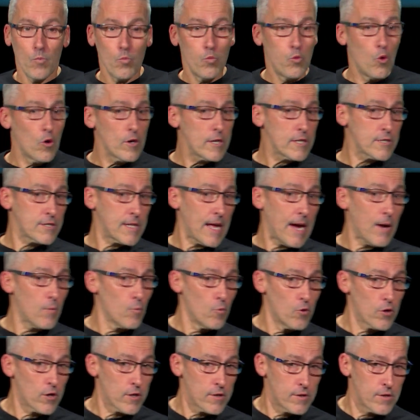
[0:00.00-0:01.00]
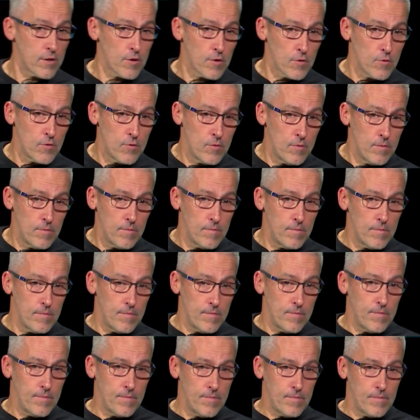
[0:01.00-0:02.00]
What does that want to do?
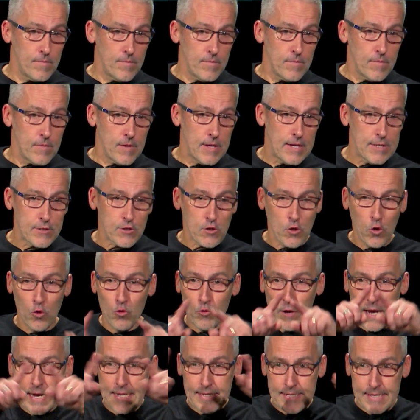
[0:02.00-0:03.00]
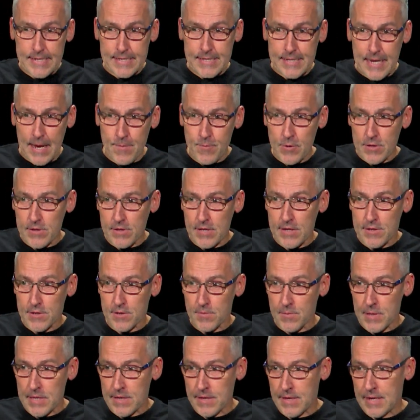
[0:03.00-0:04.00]
It's called anti
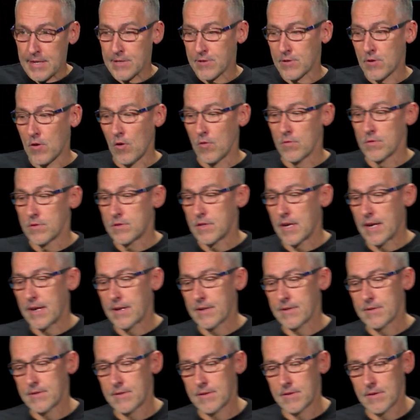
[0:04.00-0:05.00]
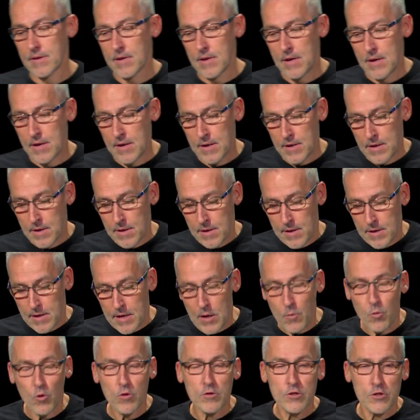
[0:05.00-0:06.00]
Semitism in this context.
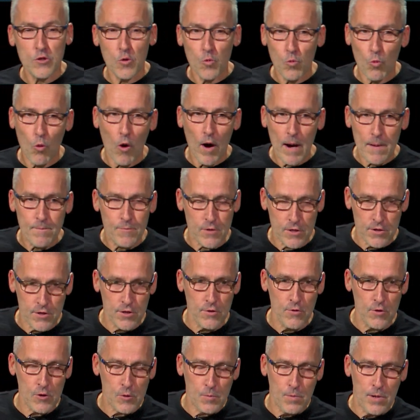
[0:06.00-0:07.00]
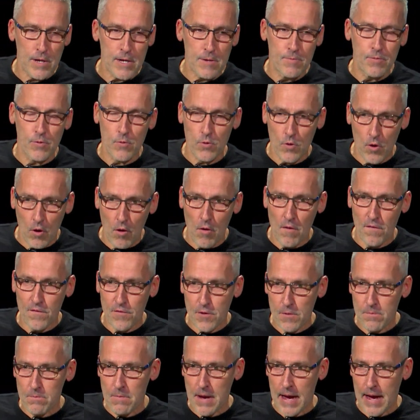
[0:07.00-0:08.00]
It wants to wipe the Jewish people
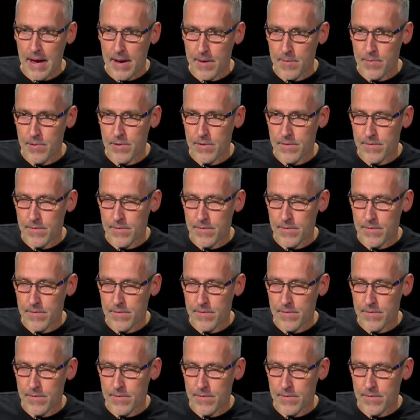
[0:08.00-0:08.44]
off the map.